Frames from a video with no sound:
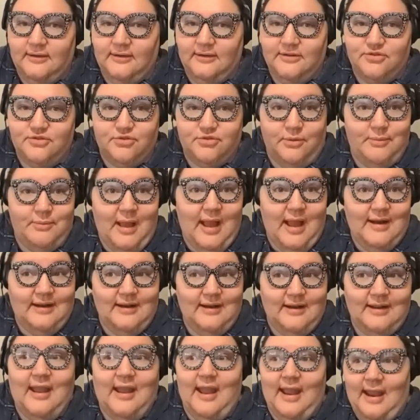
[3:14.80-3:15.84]

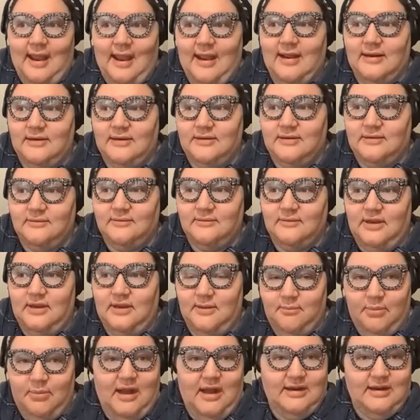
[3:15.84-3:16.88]
dramatic and
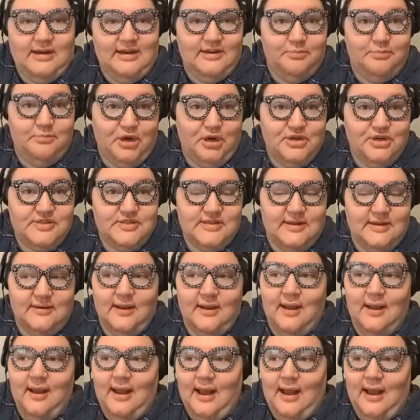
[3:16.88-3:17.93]
embodied person.
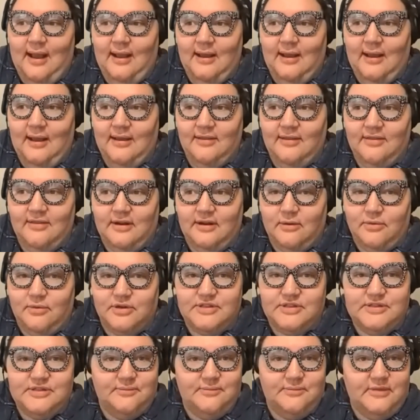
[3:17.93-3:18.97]
There were
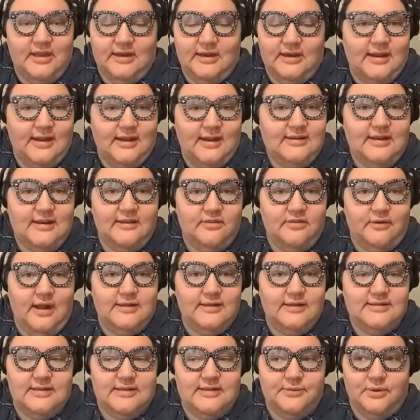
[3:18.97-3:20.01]
some connecting
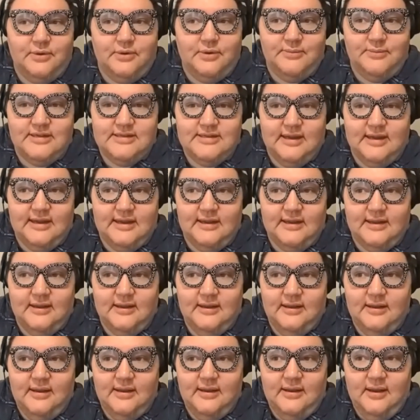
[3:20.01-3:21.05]
threads that were missing.
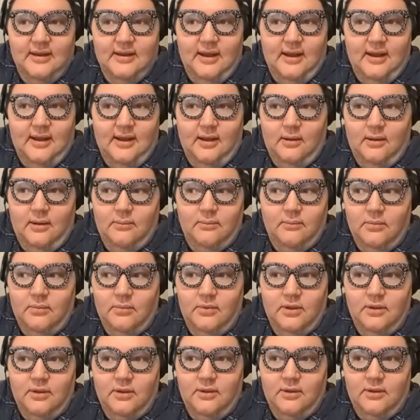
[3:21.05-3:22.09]
The
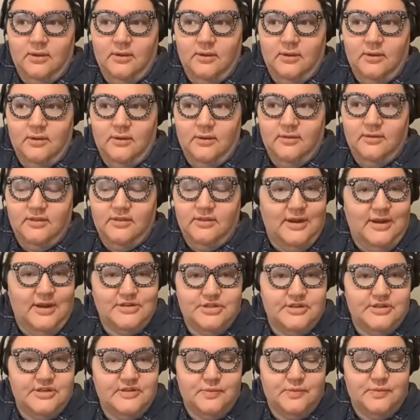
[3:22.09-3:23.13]

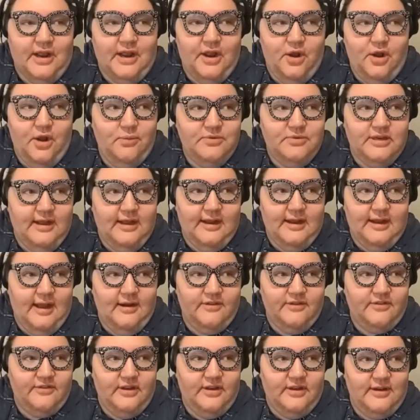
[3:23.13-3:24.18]
question is what I hope to get out
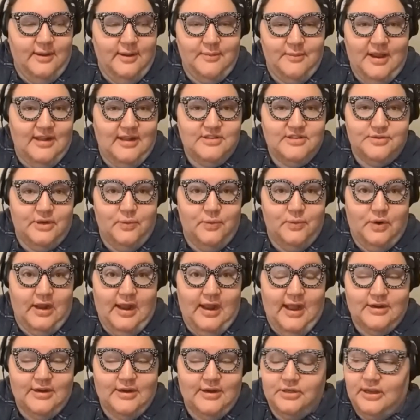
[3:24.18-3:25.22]
of it. I'm answering what I
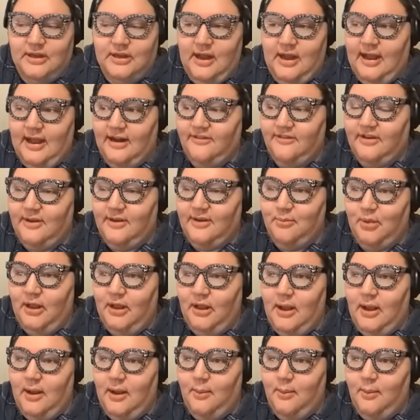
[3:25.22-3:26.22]
actually got out of it, but